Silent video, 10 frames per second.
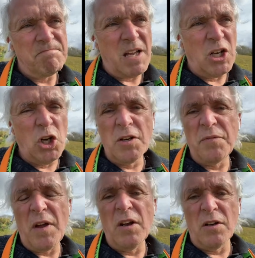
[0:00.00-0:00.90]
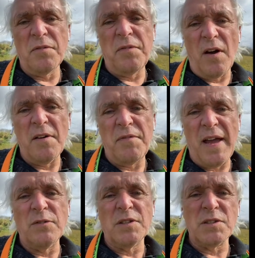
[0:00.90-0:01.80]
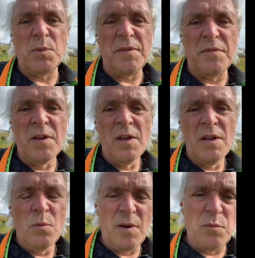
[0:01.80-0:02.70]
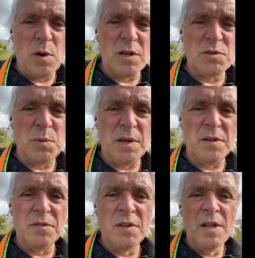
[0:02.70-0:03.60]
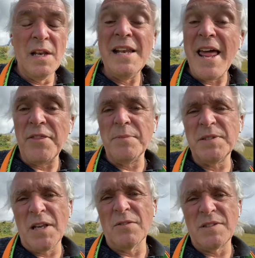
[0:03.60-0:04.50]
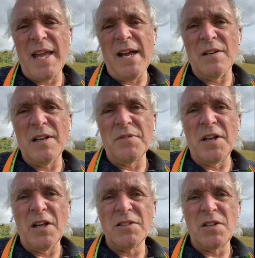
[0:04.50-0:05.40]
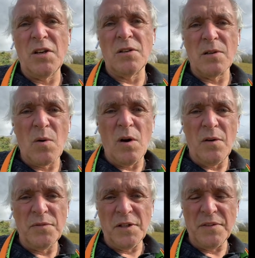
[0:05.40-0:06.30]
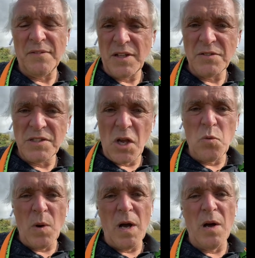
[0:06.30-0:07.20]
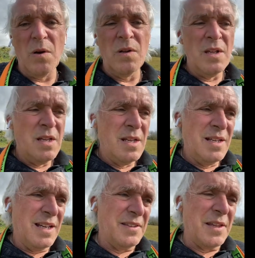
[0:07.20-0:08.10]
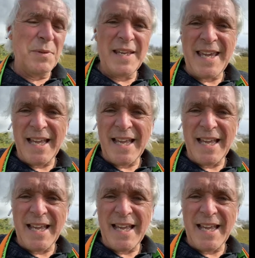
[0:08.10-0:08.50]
lot of founders we've worked with let themselves down at the last hurdle quite often. They've done so well, and then they get